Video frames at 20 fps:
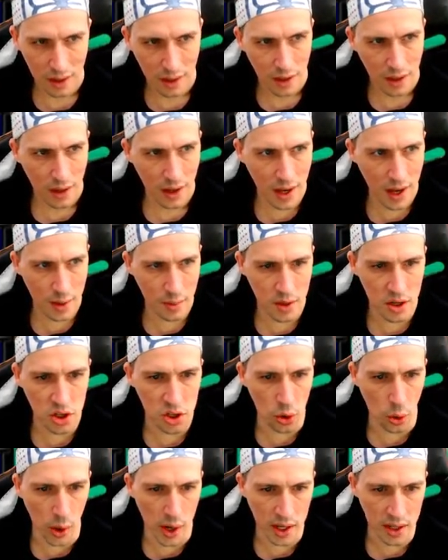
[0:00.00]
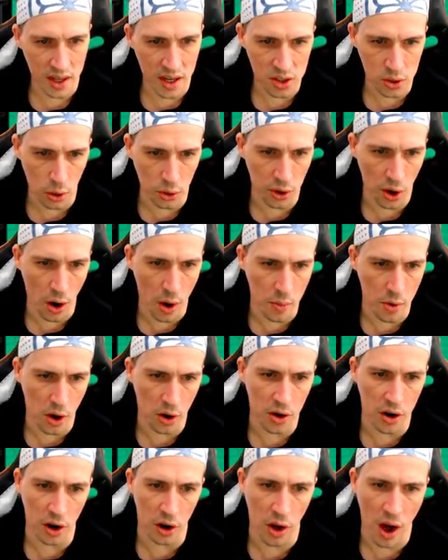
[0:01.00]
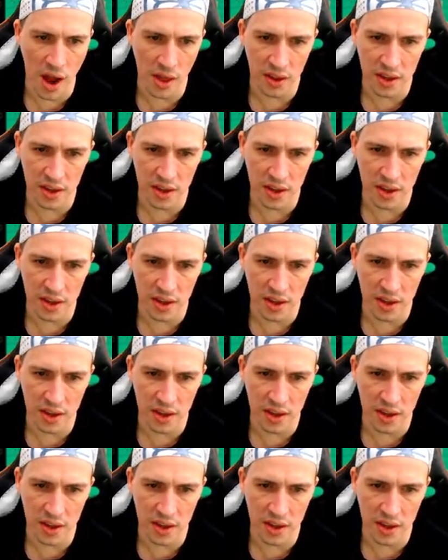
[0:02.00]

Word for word: I am enjoying this, although I'm not going to lie,